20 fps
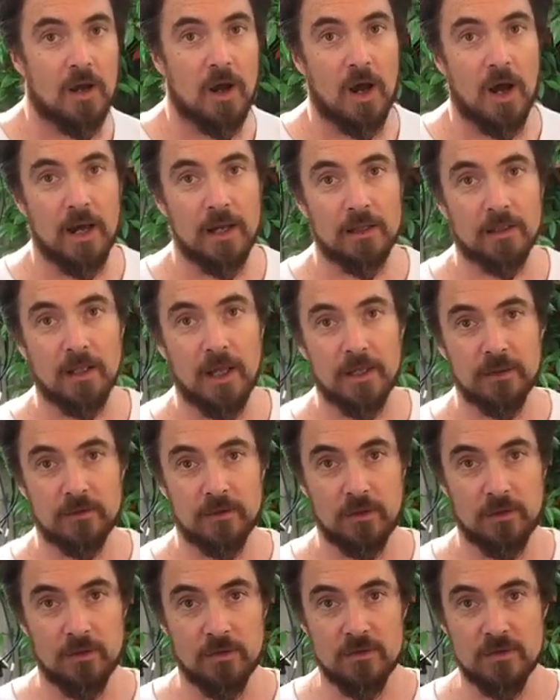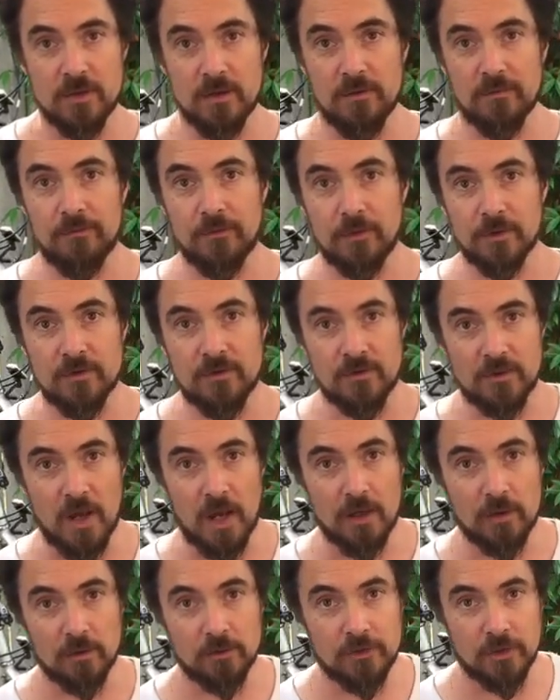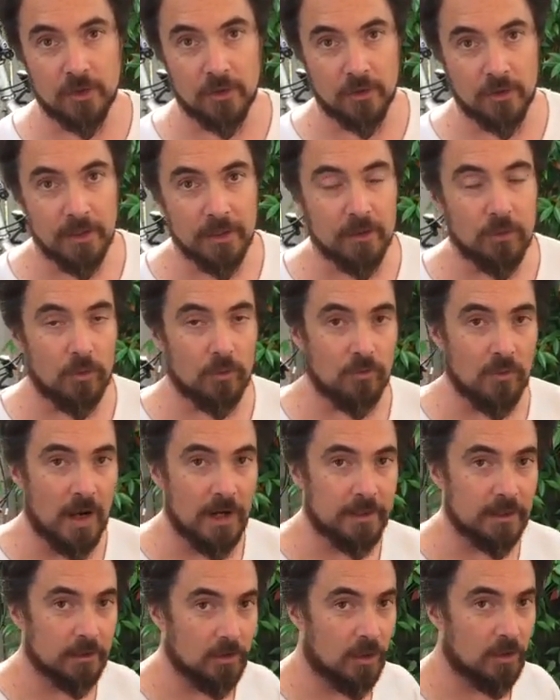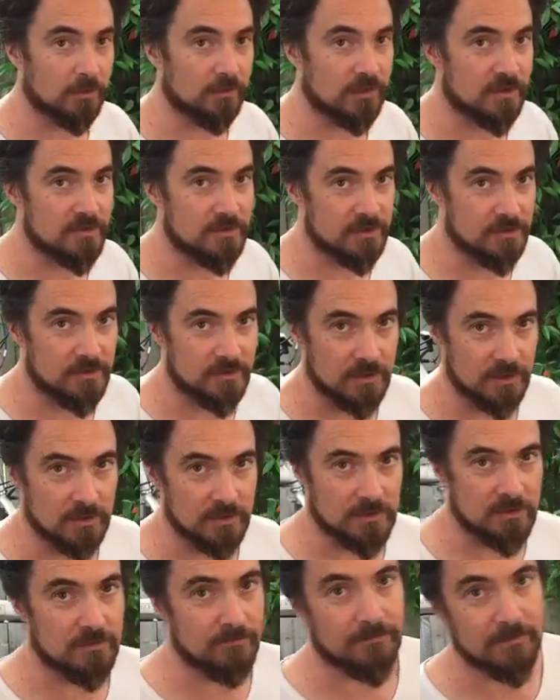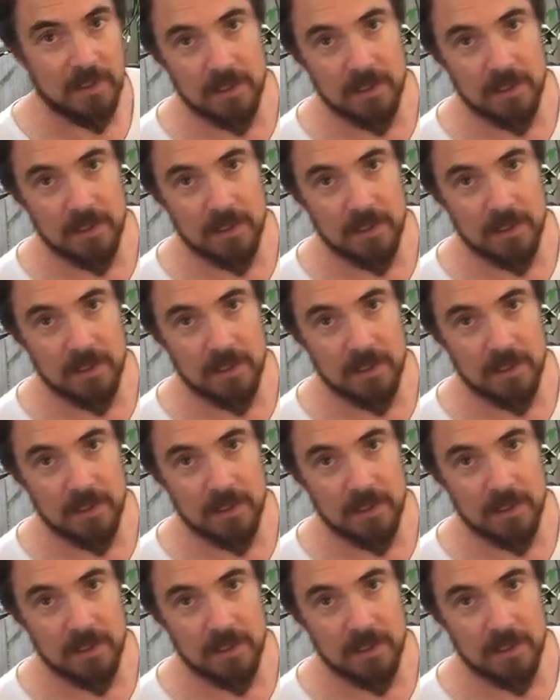I like to use it for cycle touring or riding long distances.